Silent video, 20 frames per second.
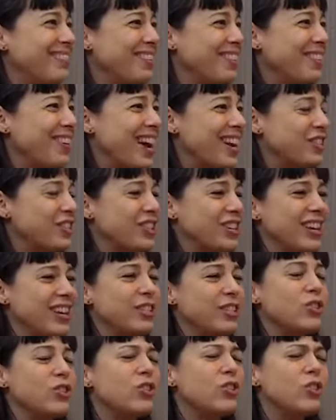interaction
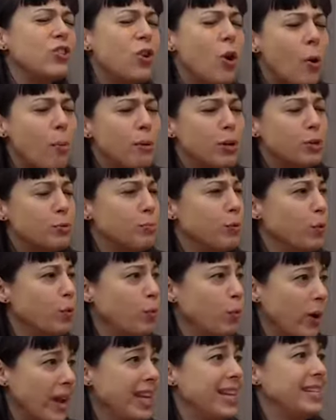had so much more
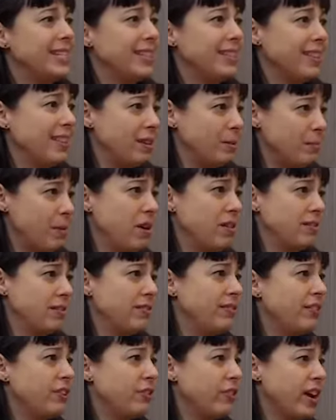weight than a
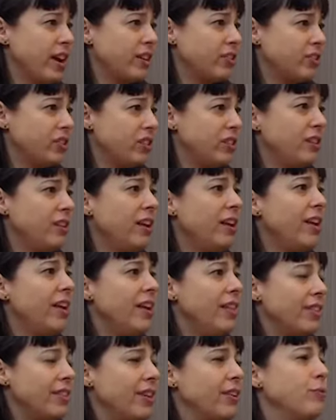positive interaction
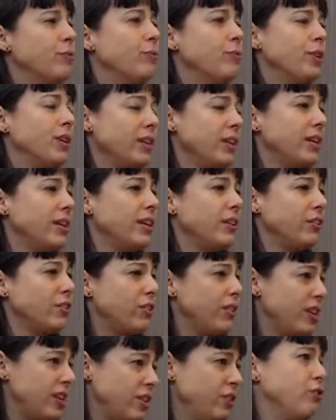that it really
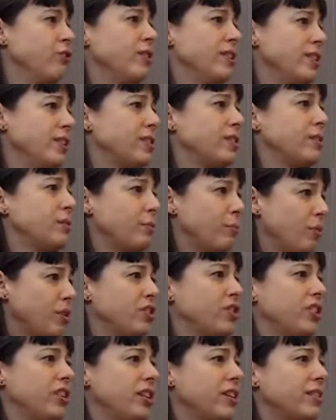could increase
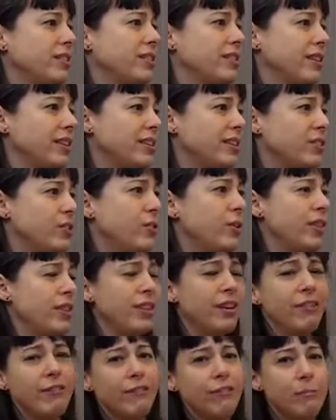prejudice. And so I
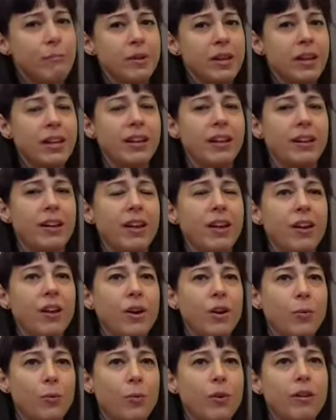think for me,
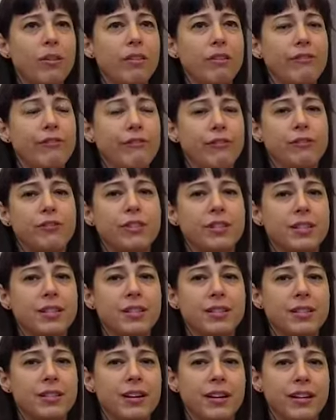one of the first
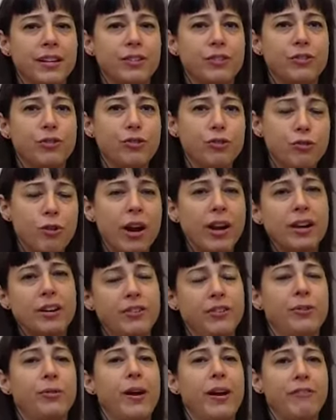things that I try to
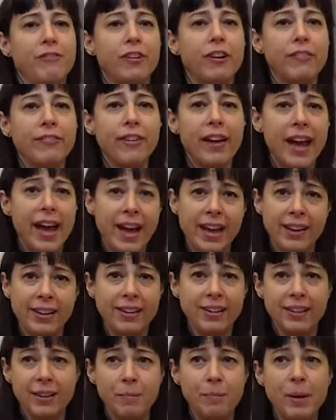do after I've
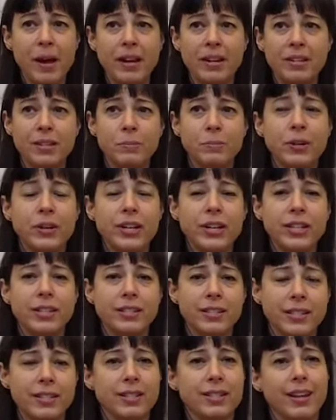had a bad
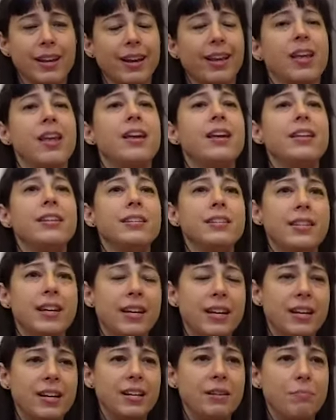experience is like
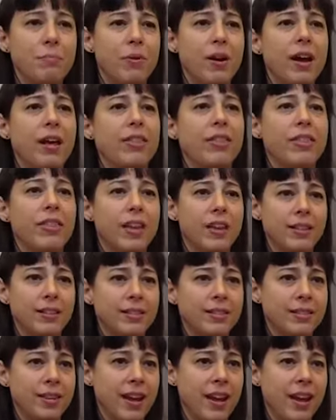take a deep breath
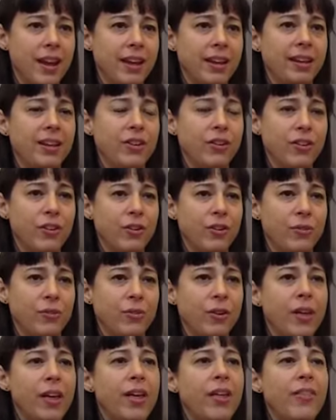and say, you
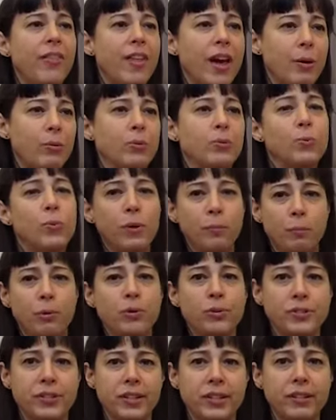know, that was one
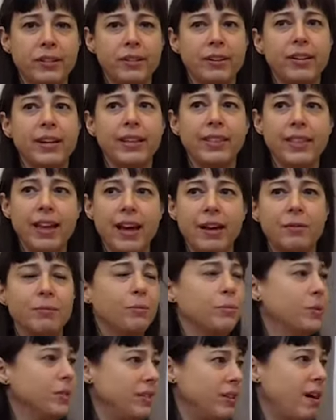person. Like that
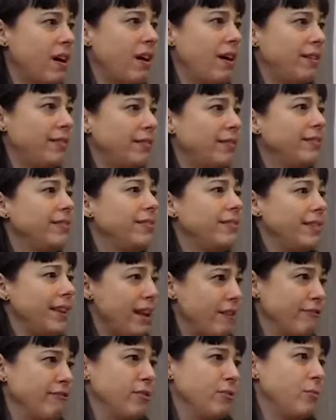was not
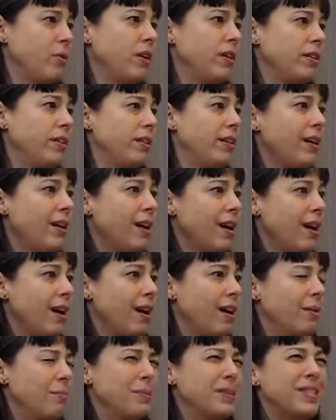everyone.
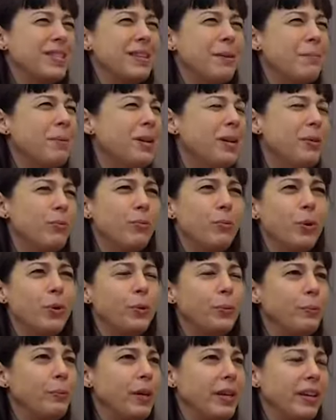Somebody
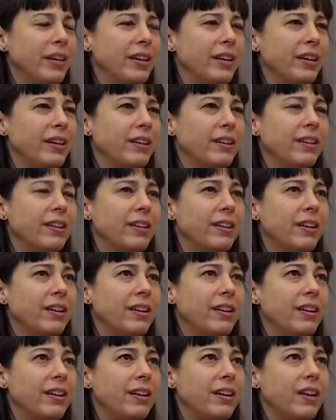wrote me,
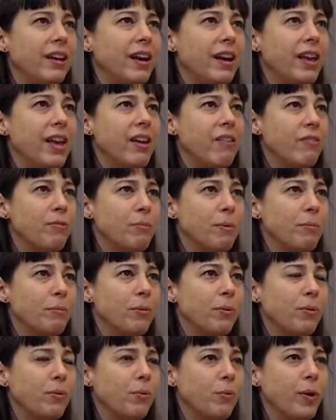I can't
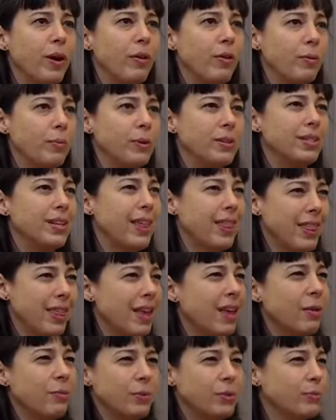remember where it was. I
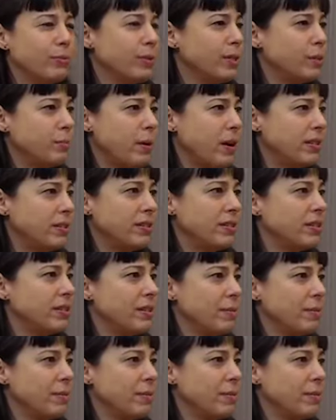think it was a response to